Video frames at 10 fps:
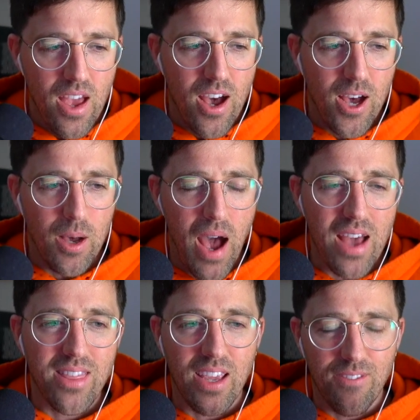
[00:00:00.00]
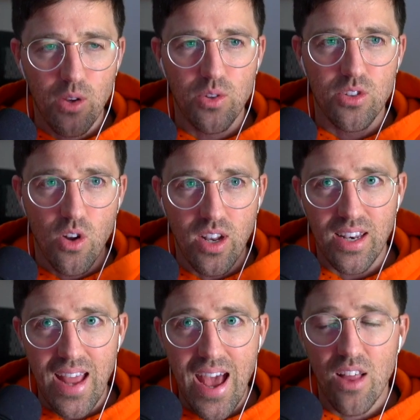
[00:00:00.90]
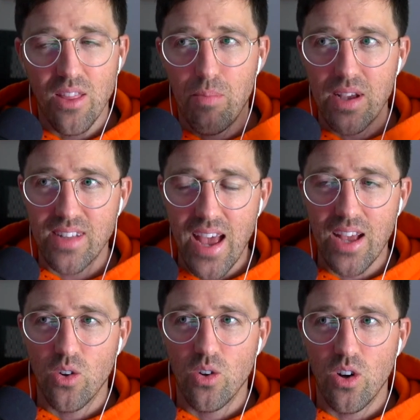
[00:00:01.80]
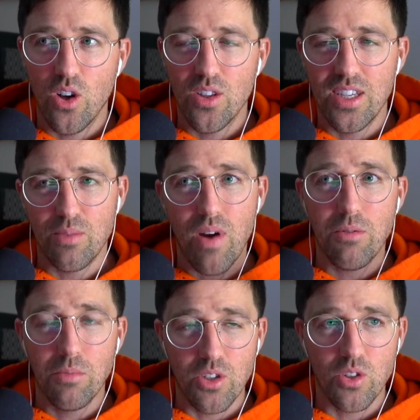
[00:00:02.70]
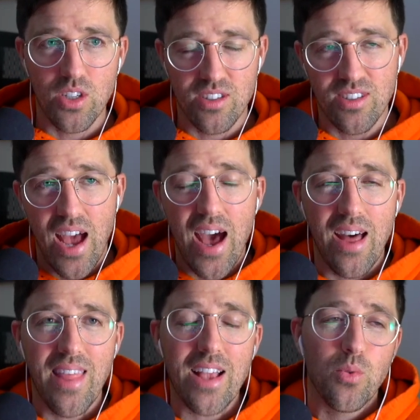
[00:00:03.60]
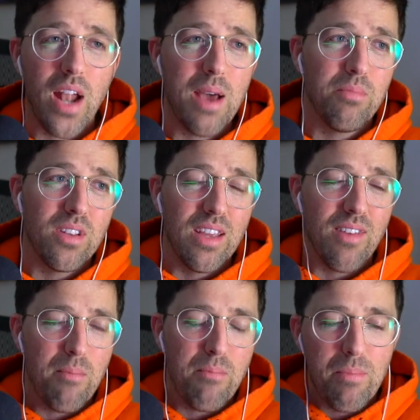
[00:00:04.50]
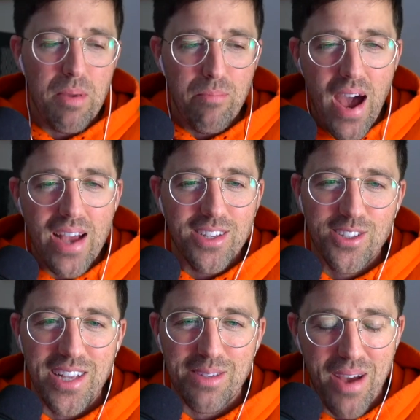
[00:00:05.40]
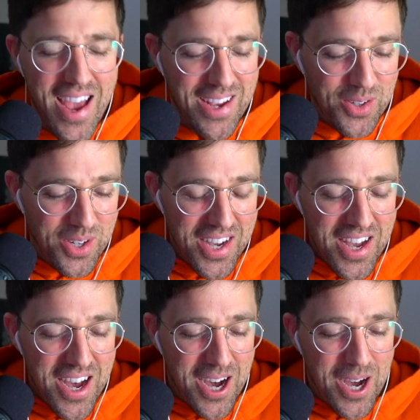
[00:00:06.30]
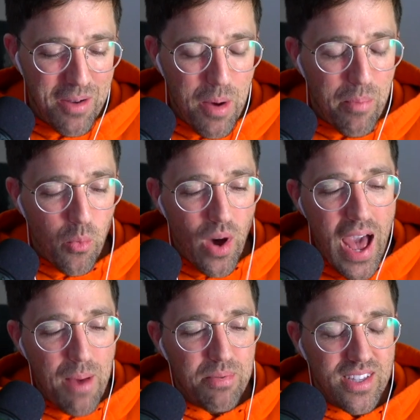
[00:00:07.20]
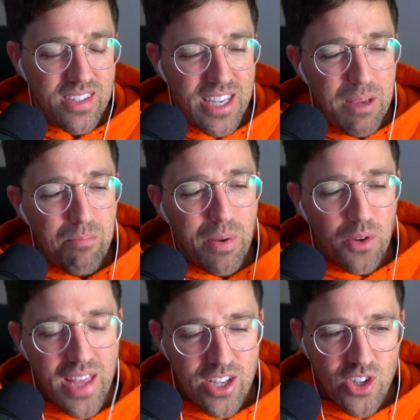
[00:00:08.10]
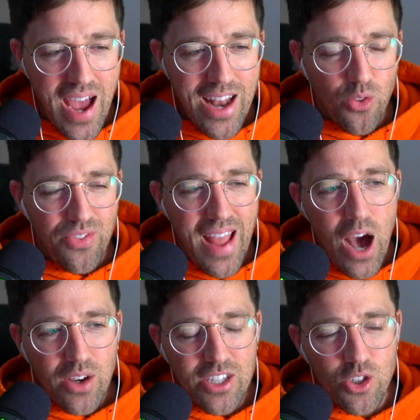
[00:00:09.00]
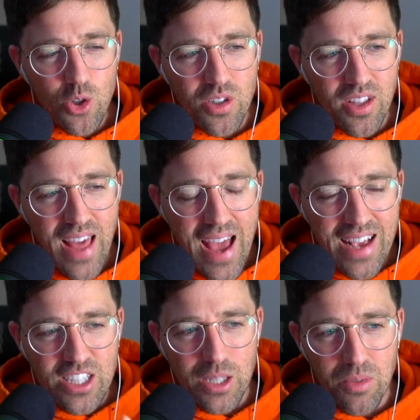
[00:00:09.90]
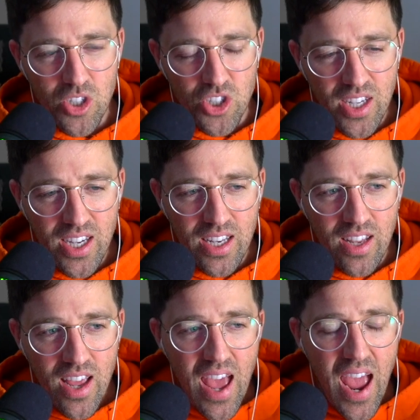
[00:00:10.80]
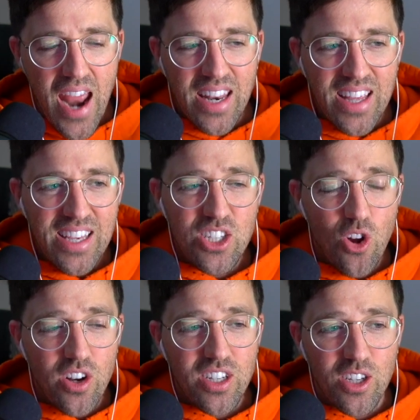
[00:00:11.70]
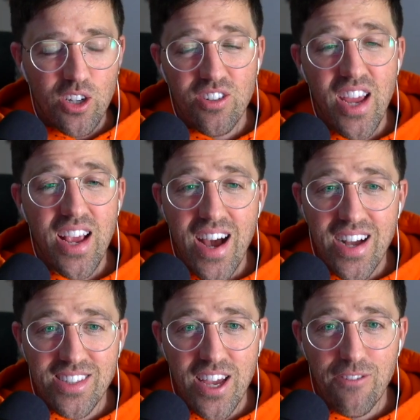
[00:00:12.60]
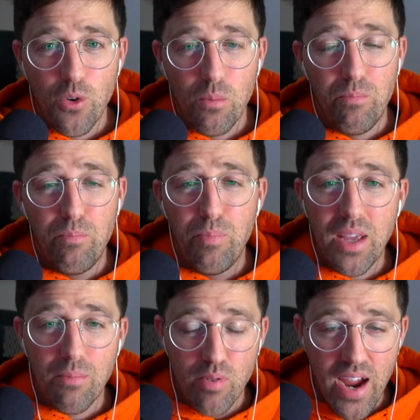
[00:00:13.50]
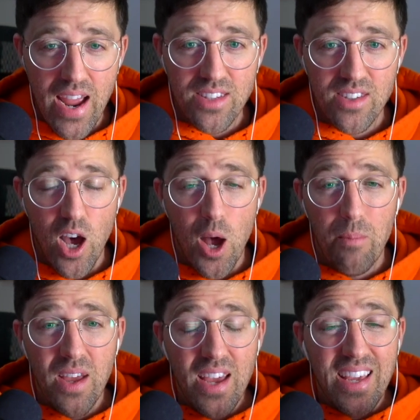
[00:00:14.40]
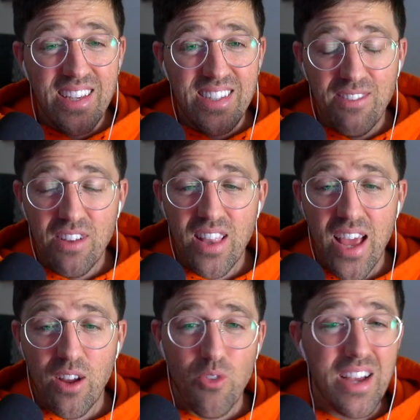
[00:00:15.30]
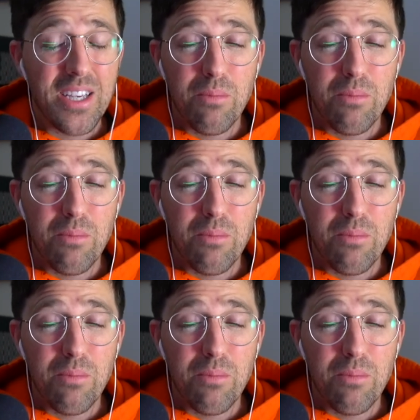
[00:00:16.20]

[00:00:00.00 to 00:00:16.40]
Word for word: uh, I think if he was starting now, the best angle uh, is probably is, uh, that's what I believe. I might be biased because that's my angle, um, mm-hmm. but what happened is he built that channel. Now he's using that as the machine, and he's starting to create content for big brands. Um, he's even like raising